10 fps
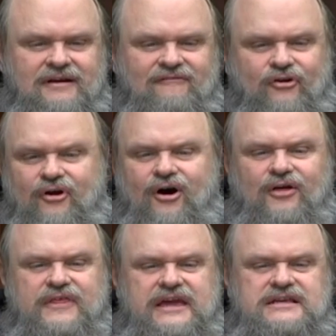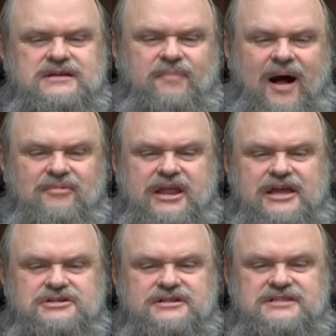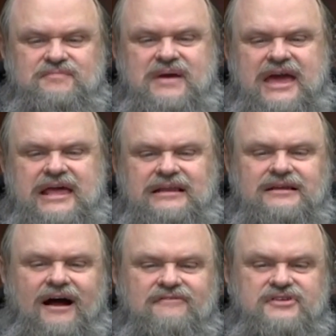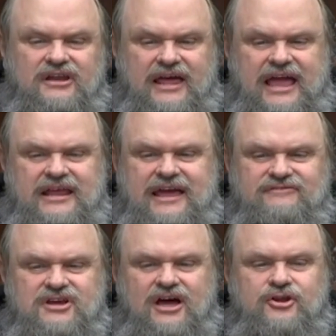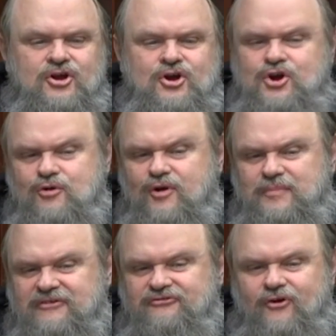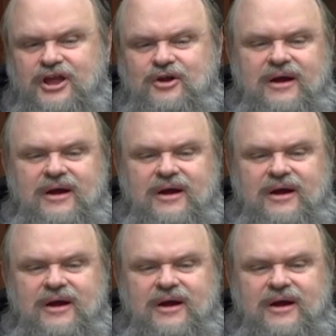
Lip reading: For all these abominations the men of the land have done who were before you,